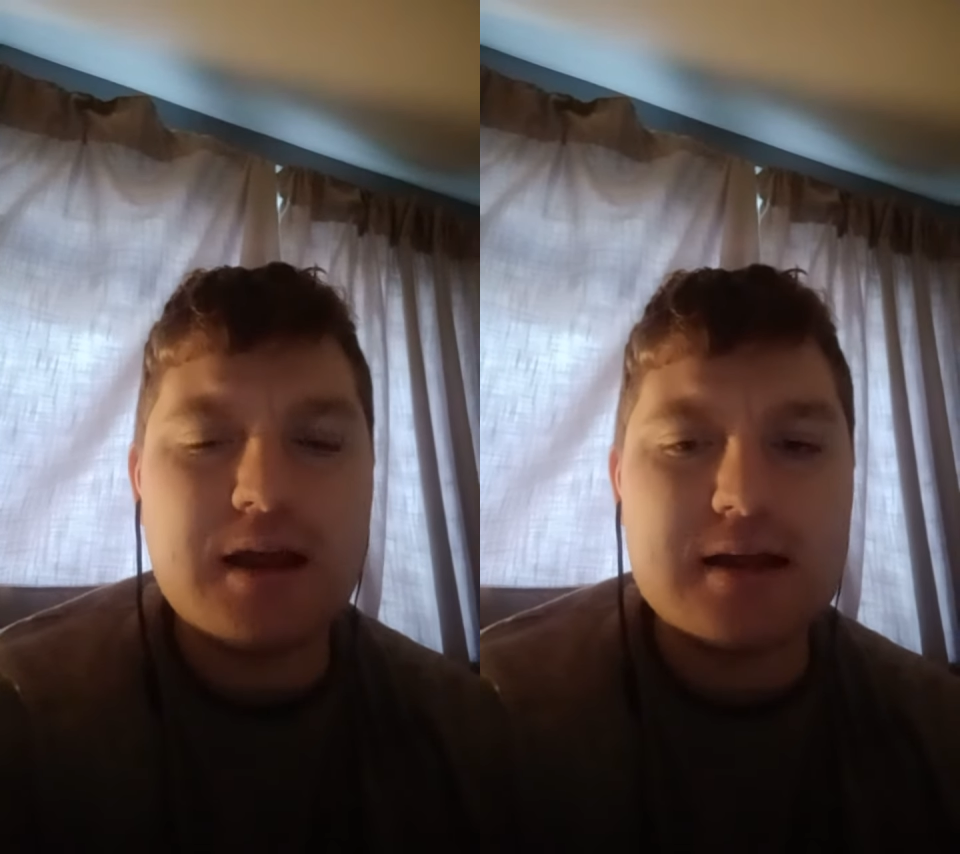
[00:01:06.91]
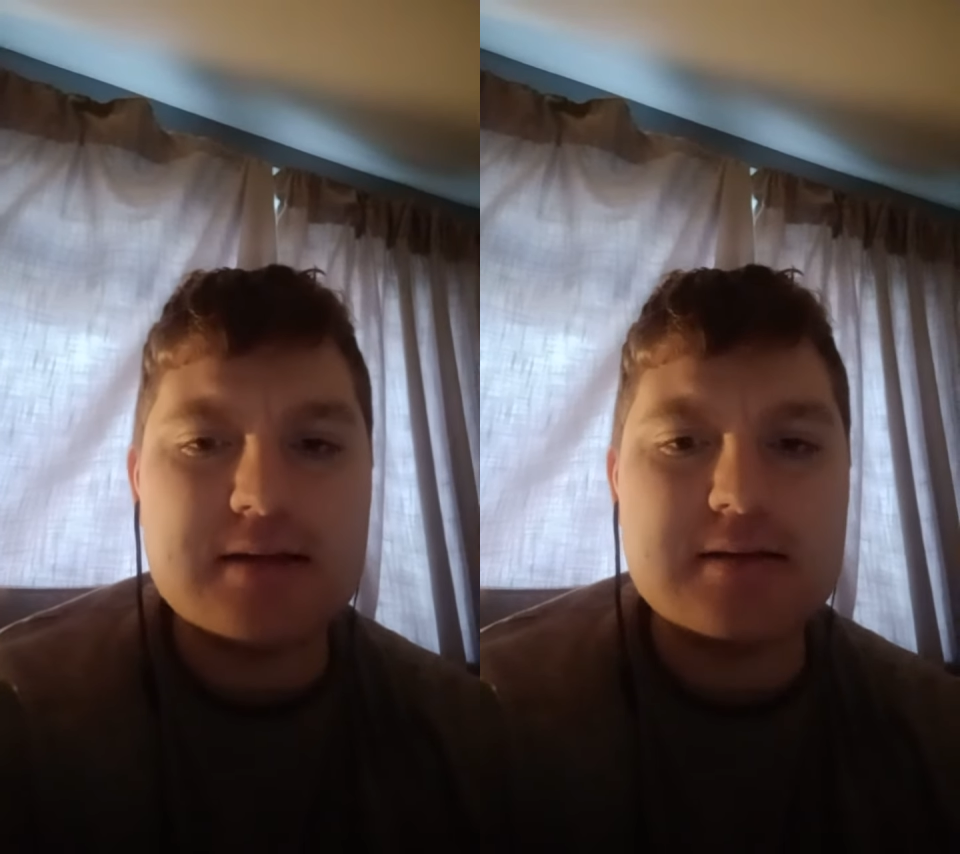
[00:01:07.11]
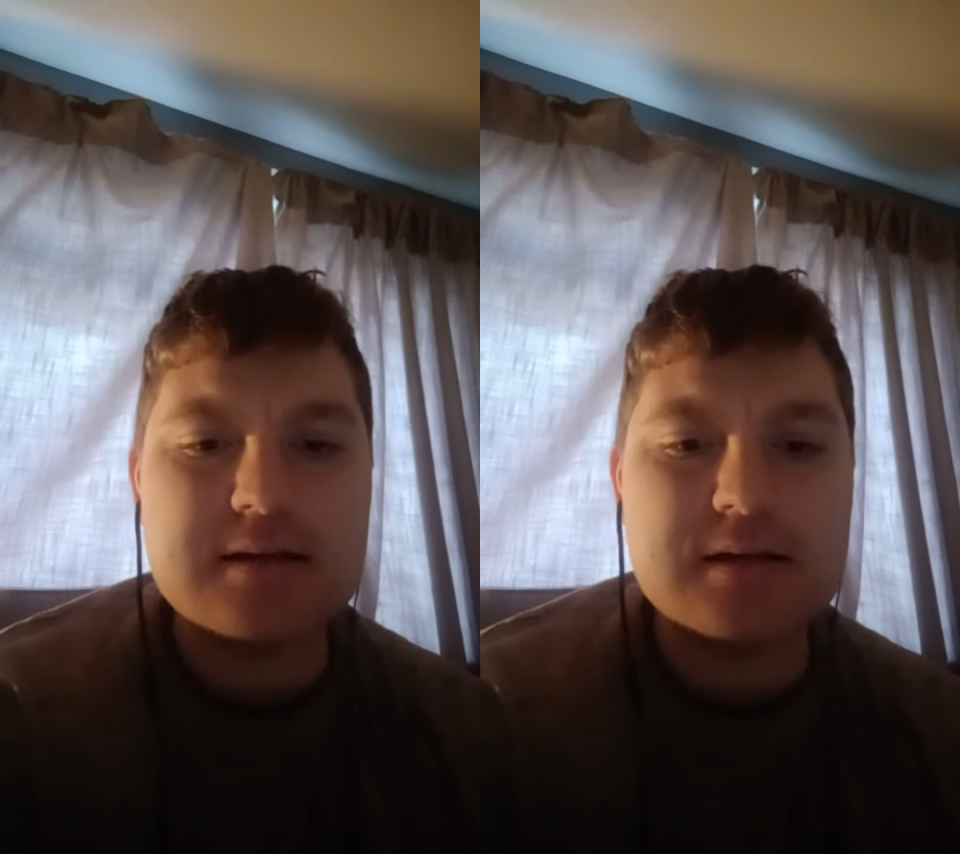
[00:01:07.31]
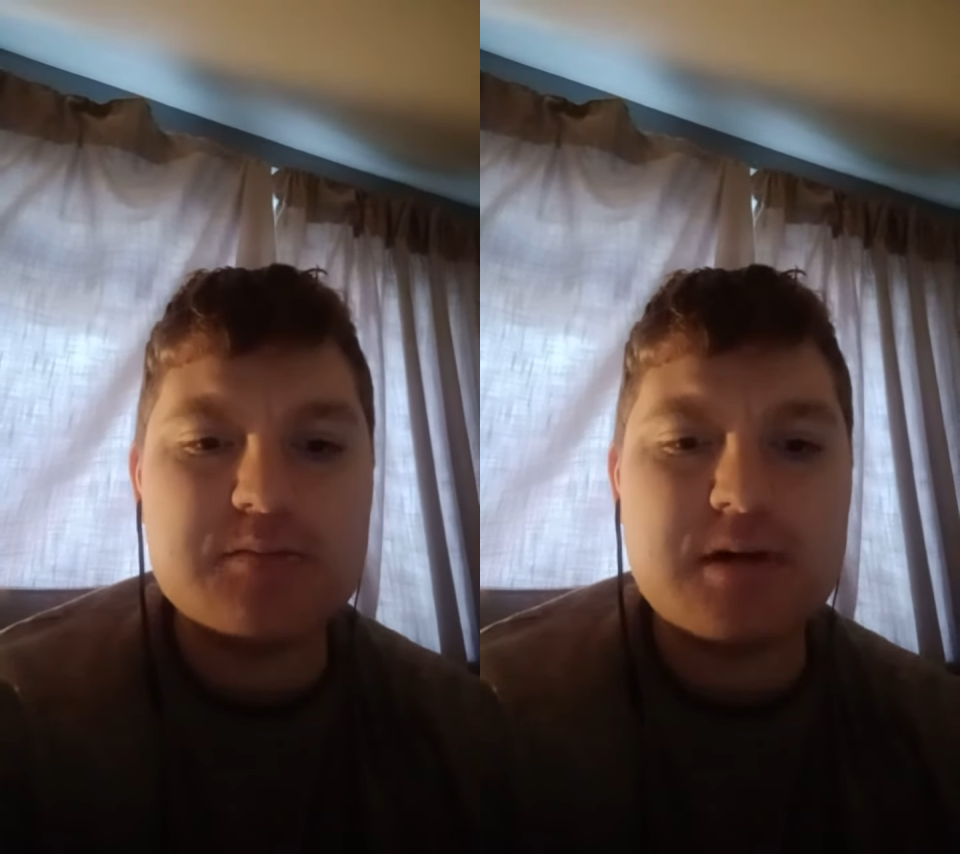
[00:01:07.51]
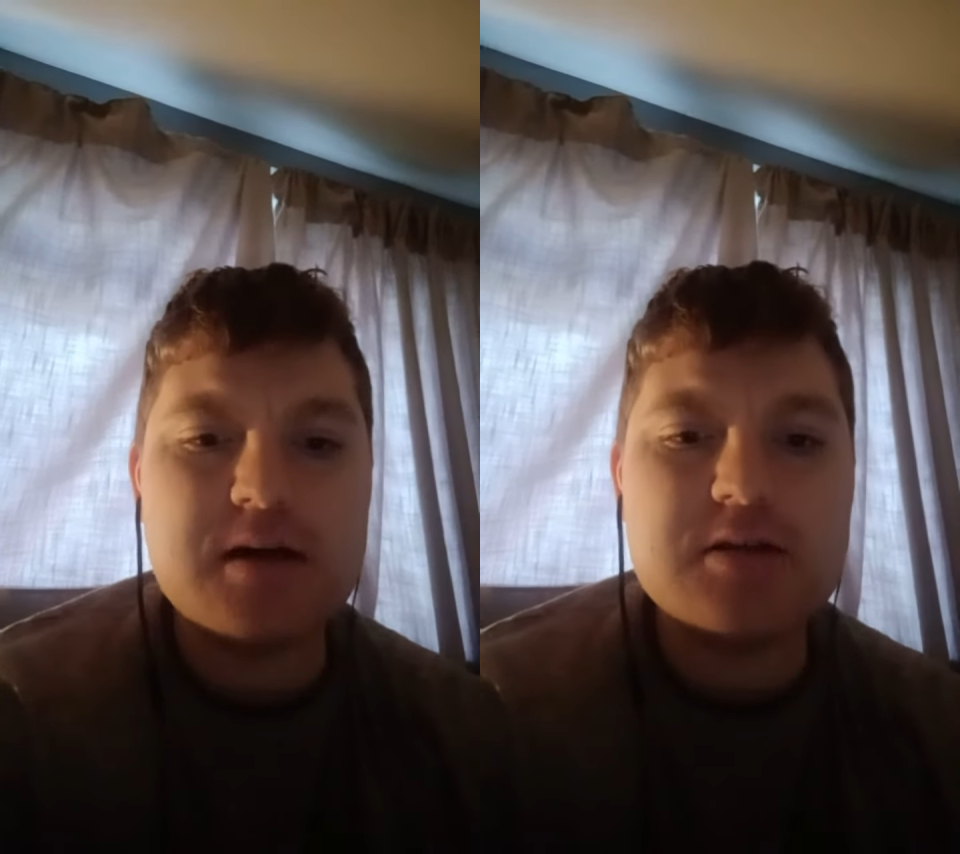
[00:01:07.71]
then sings
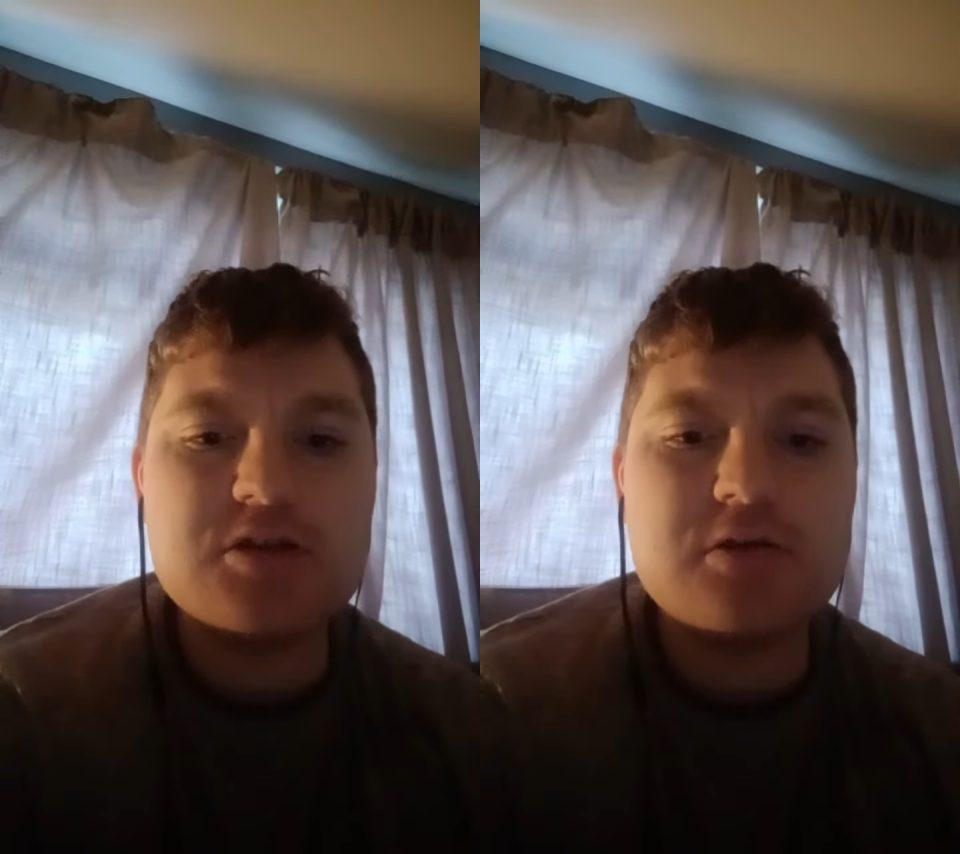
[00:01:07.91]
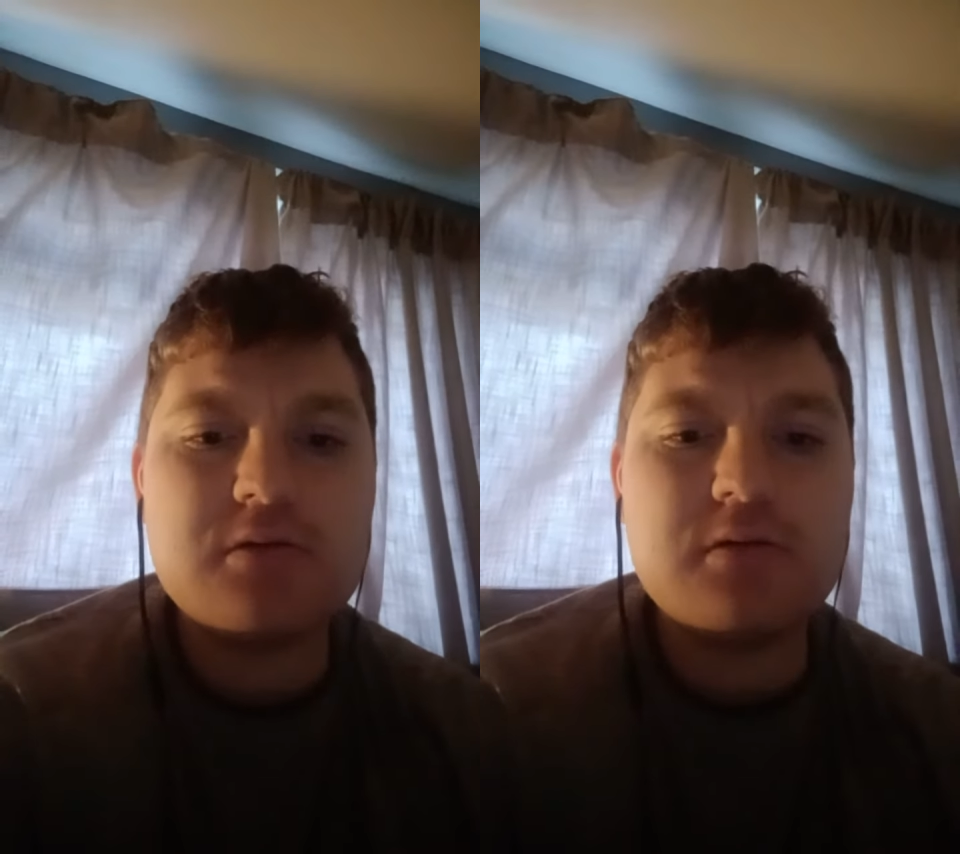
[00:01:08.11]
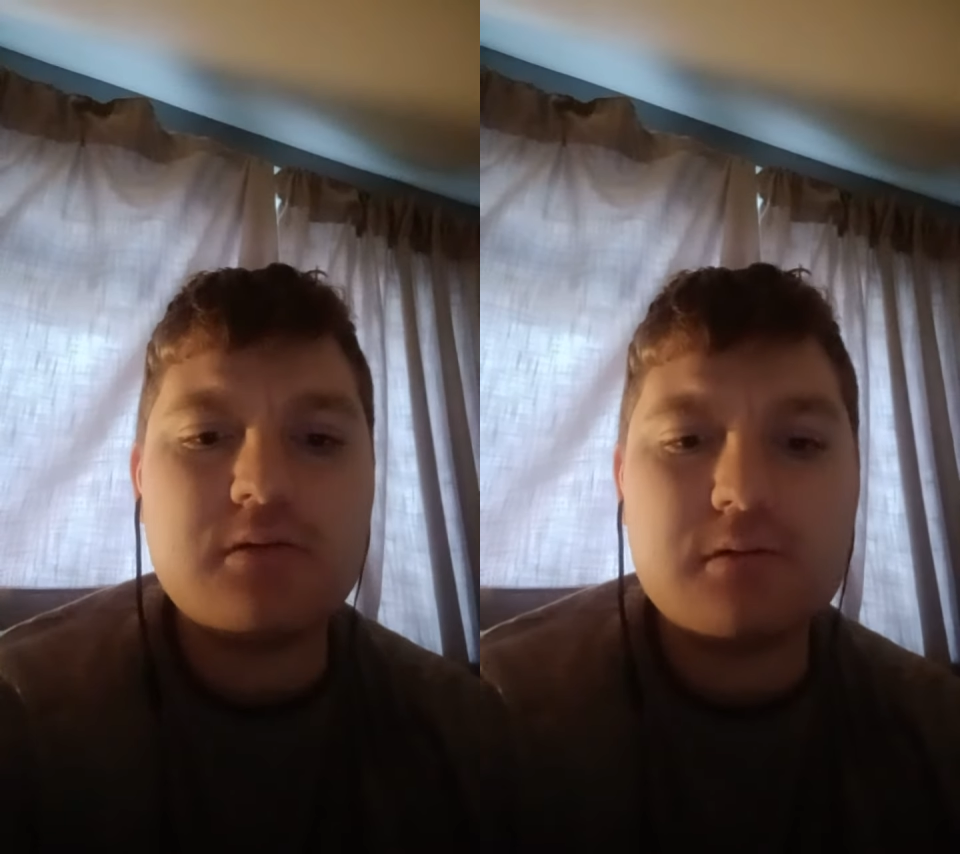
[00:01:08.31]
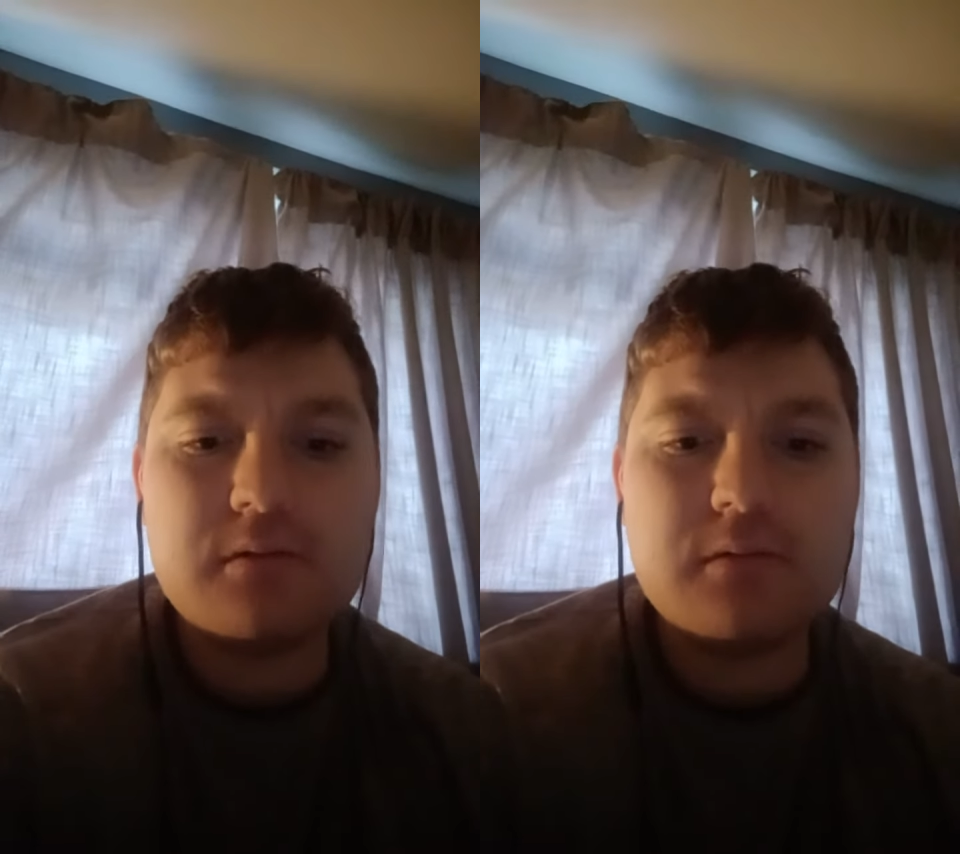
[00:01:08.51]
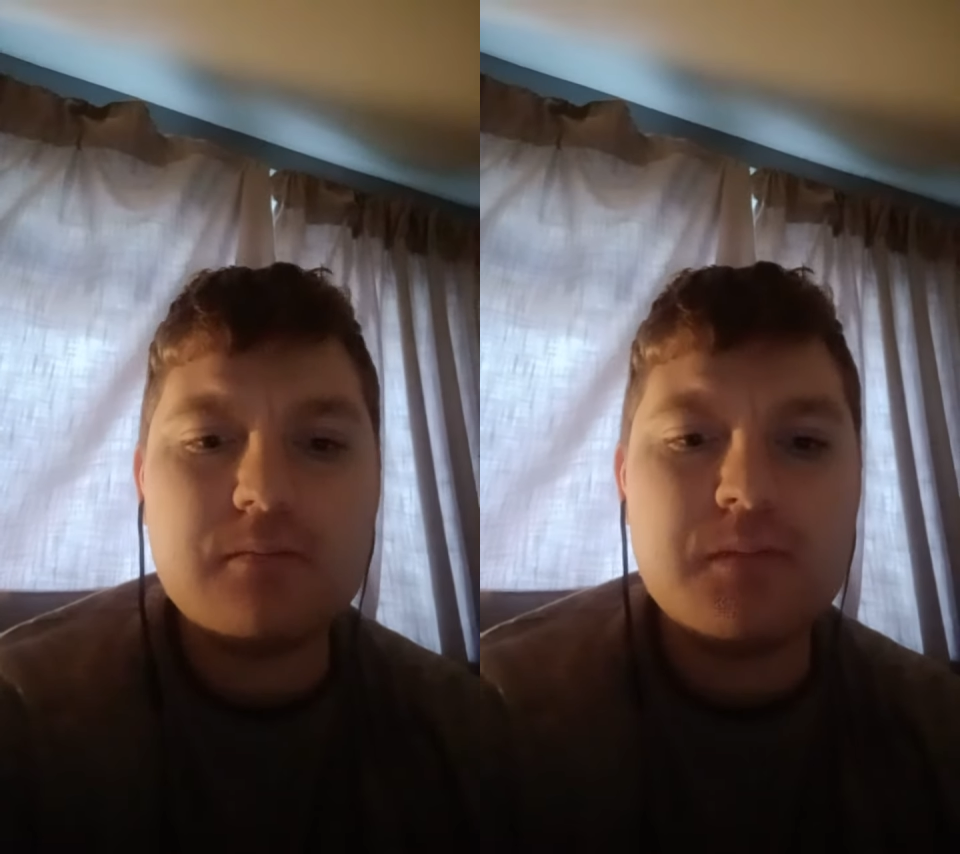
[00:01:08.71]
my
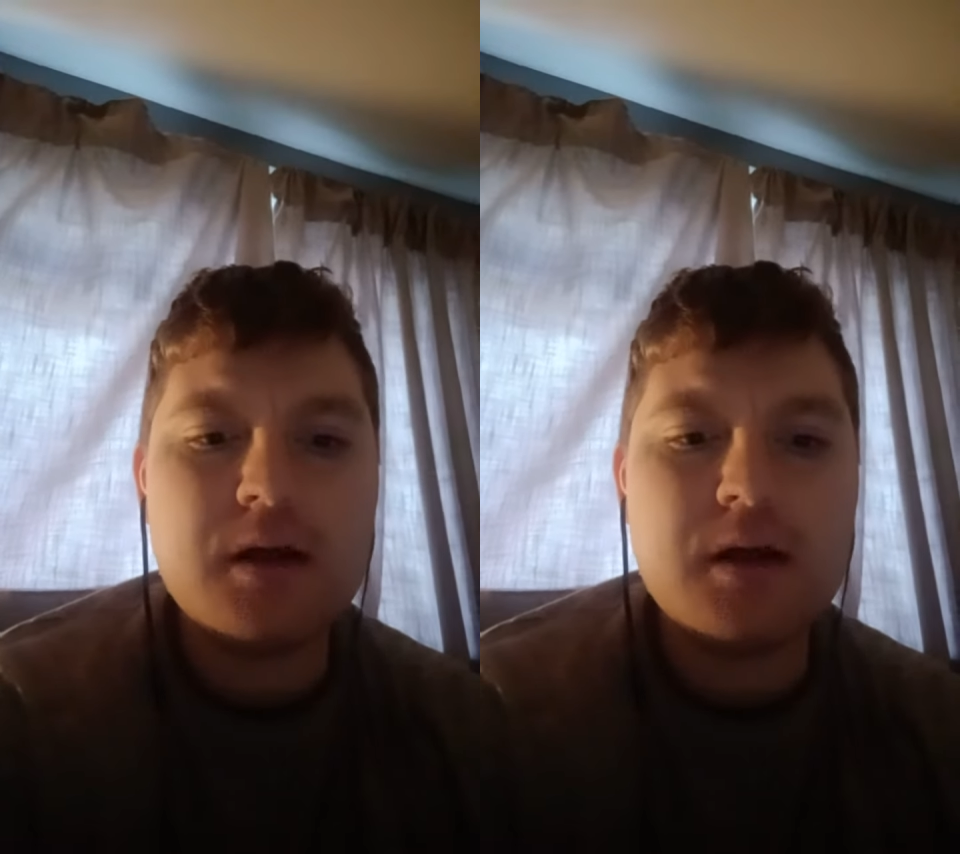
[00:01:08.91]
soul,